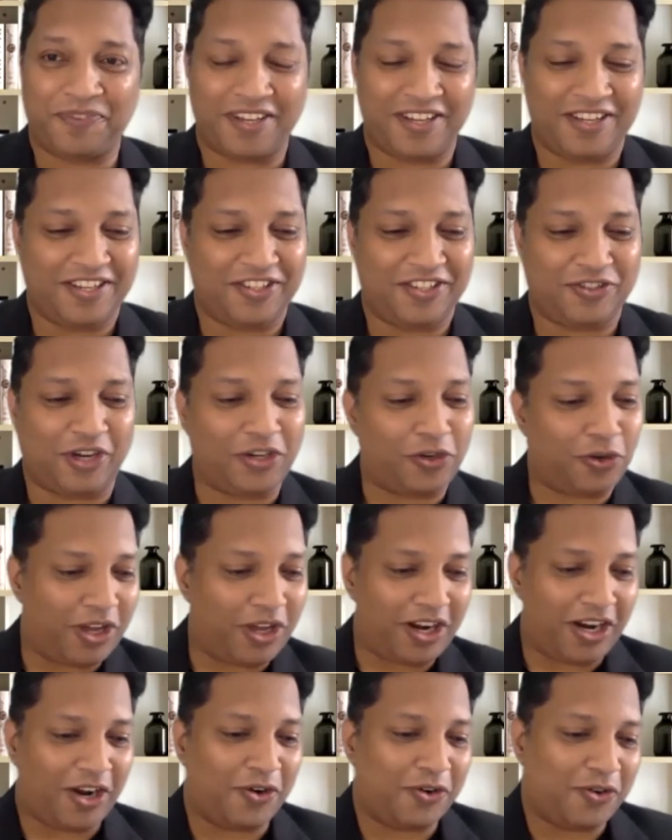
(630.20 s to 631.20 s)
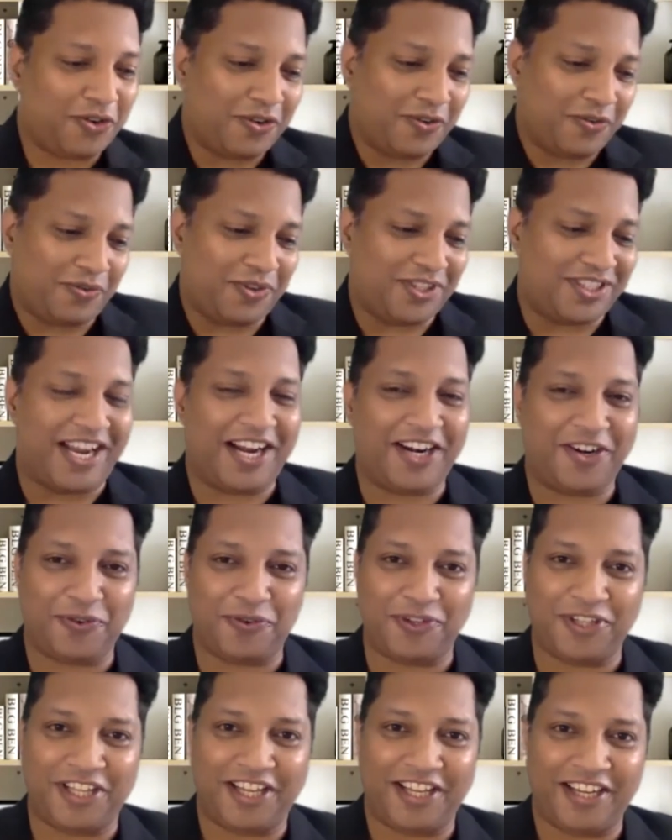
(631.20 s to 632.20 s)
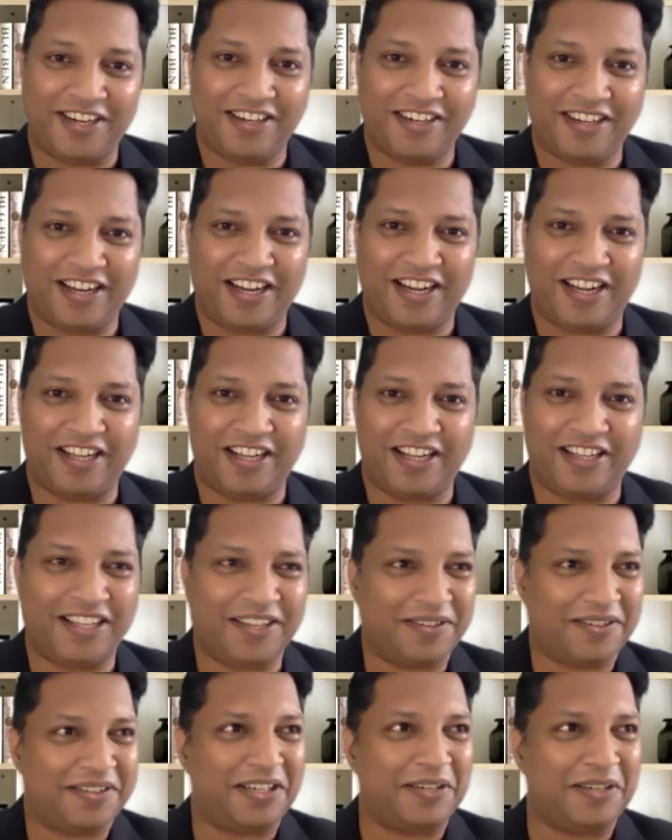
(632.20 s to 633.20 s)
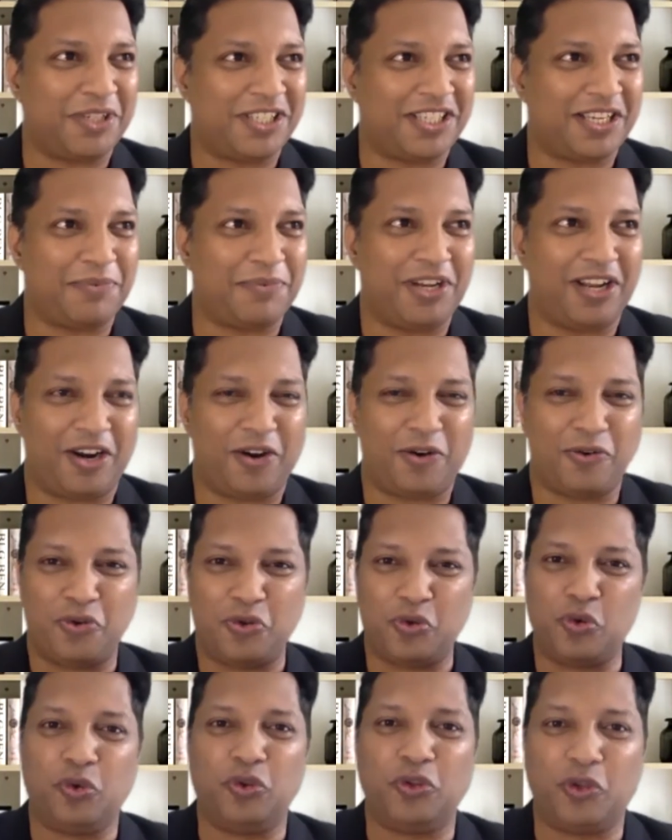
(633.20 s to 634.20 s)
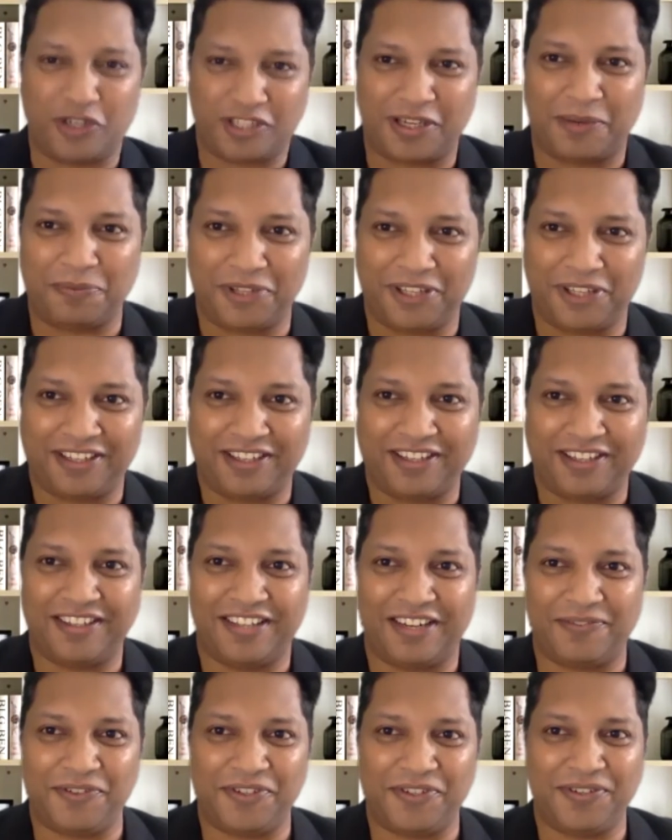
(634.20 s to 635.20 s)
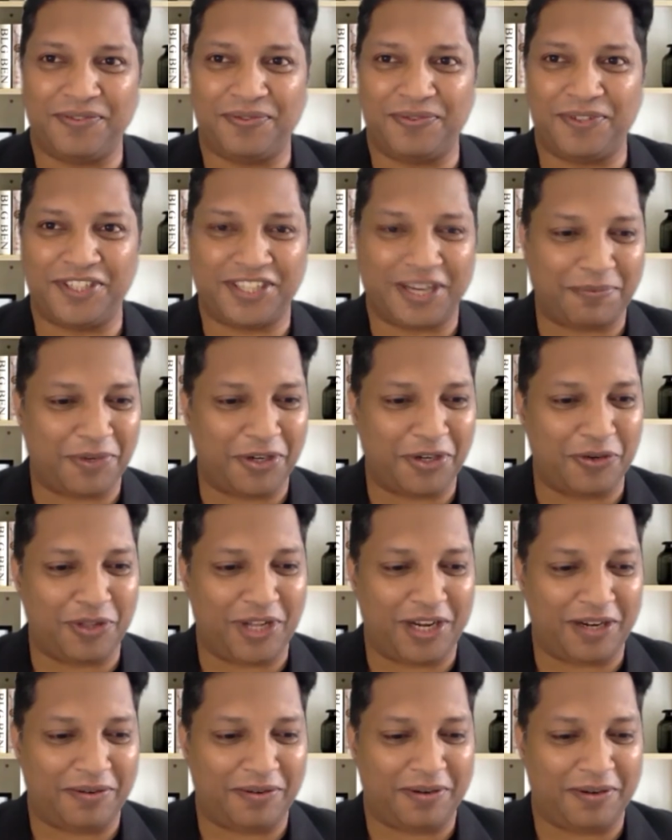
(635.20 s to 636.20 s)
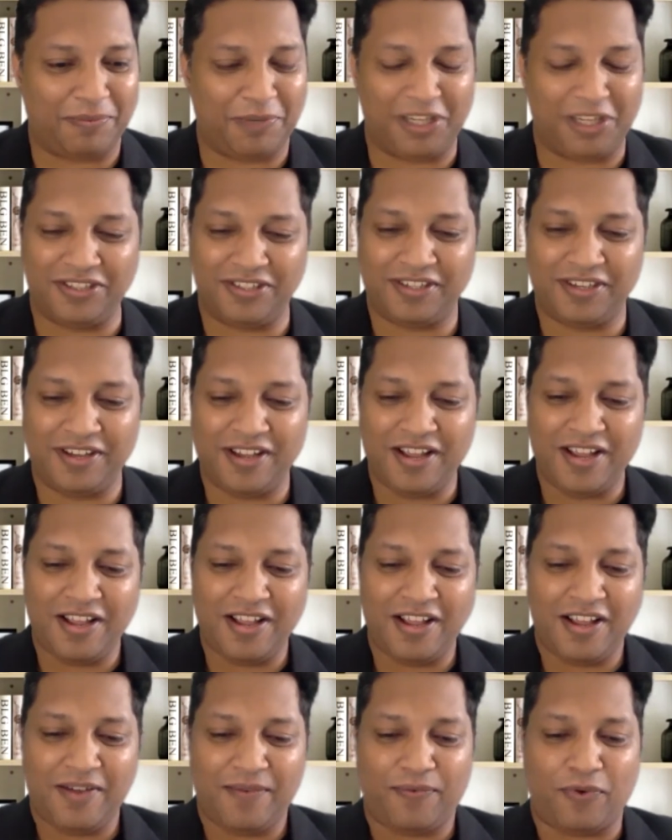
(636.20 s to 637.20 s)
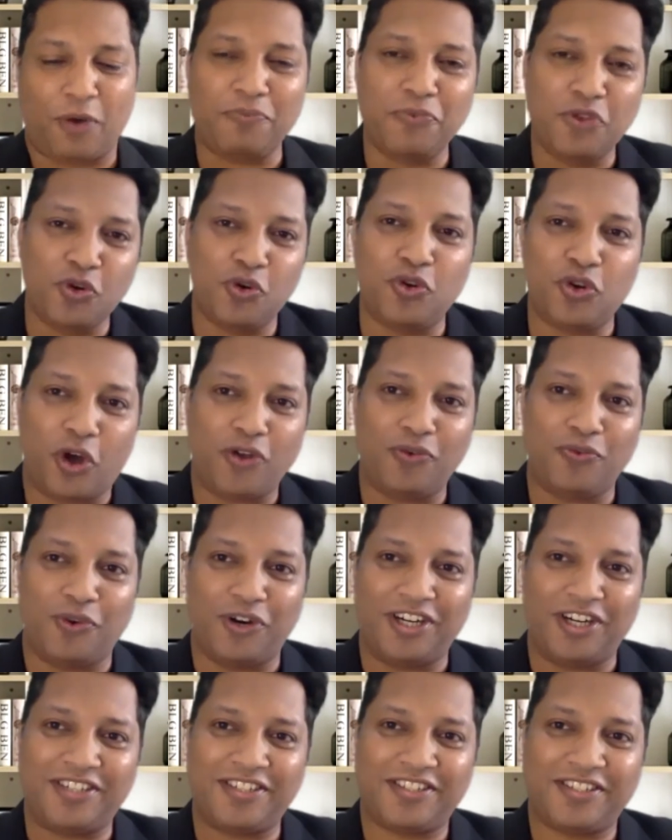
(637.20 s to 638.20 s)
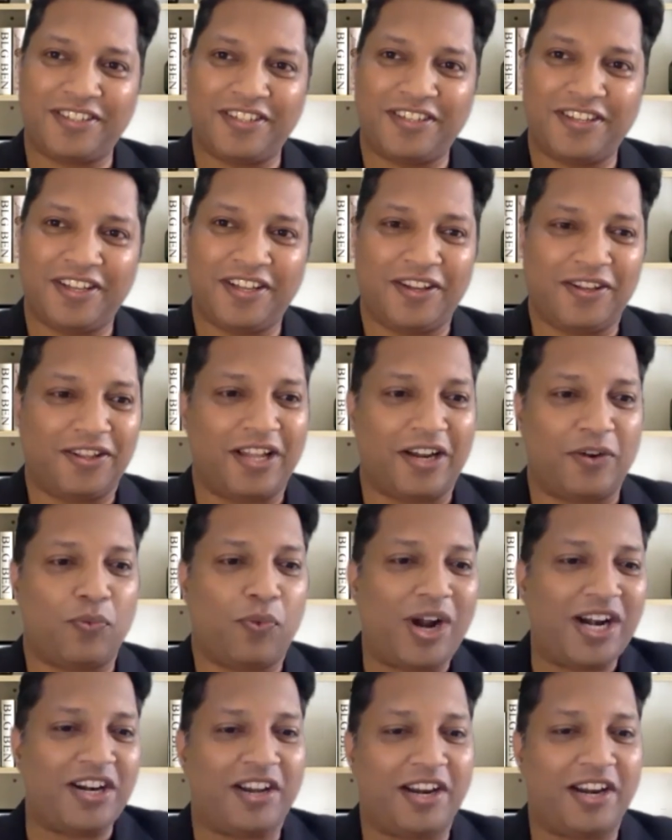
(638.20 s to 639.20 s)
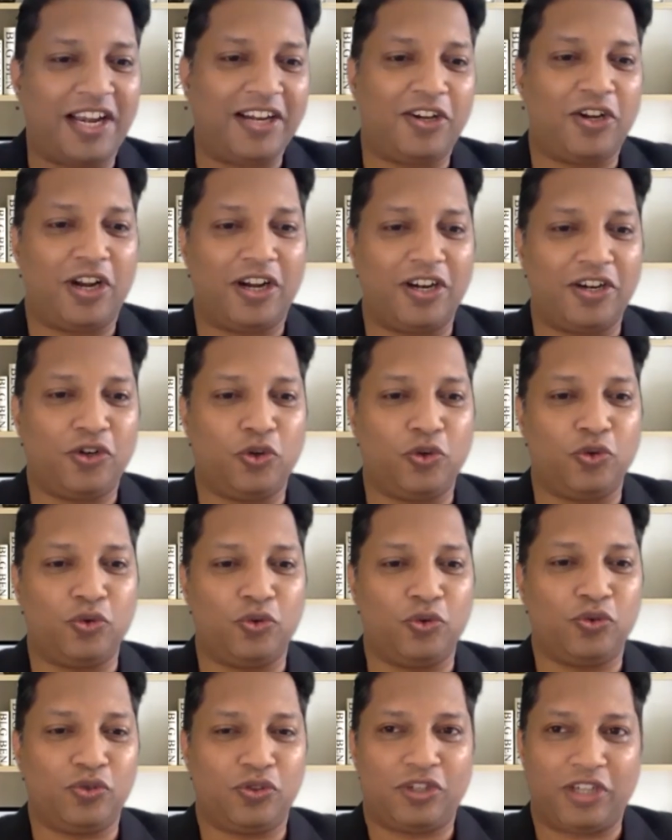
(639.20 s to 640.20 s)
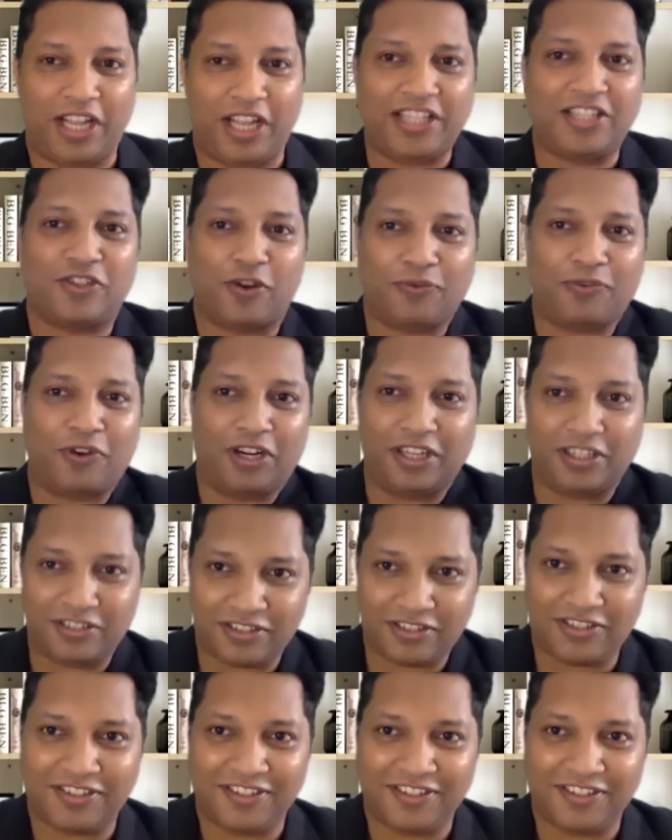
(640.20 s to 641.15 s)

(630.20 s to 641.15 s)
So I took her out. We sat over there. I think it must have been around noon or something that we stepped into that place. From noon onwards, that one drink turned to tens of drinks.